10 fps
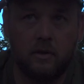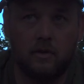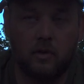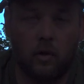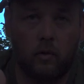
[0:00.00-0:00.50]

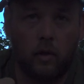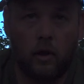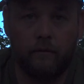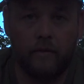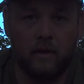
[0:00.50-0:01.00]
So
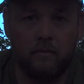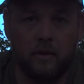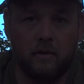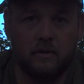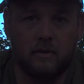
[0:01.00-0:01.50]
feed and
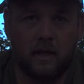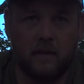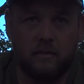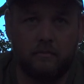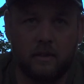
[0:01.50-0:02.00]
mineral
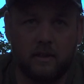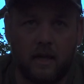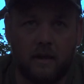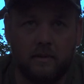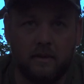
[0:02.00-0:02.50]
sites big
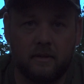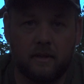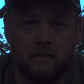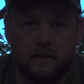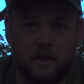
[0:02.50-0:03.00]
time in the
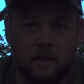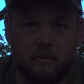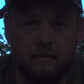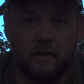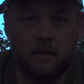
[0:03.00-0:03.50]

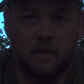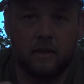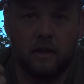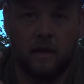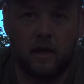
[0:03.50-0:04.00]
summertime.
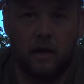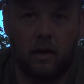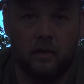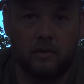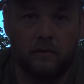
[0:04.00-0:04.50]

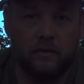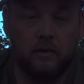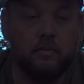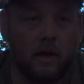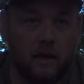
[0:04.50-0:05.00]
Also
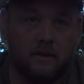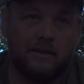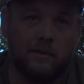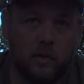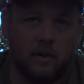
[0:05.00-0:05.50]
food plots
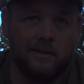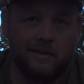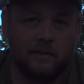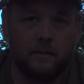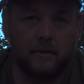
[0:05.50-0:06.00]
somewhat in
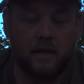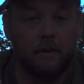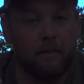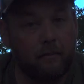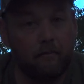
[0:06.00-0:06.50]
the
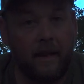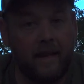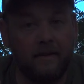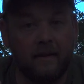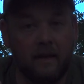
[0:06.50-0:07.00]
summertime, but
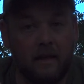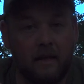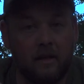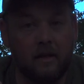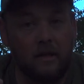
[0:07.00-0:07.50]

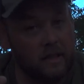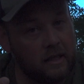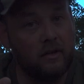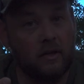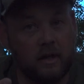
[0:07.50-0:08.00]
mainly
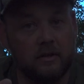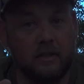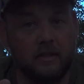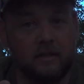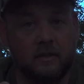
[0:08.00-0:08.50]
in
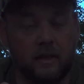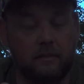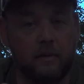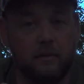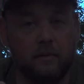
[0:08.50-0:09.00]
hunting season I
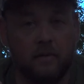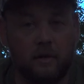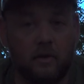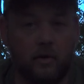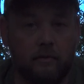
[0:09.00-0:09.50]
put them,
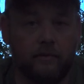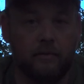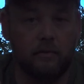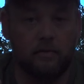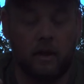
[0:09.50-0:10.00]
they're over
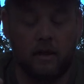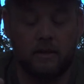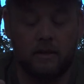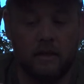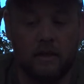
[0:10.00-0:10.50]
food plots.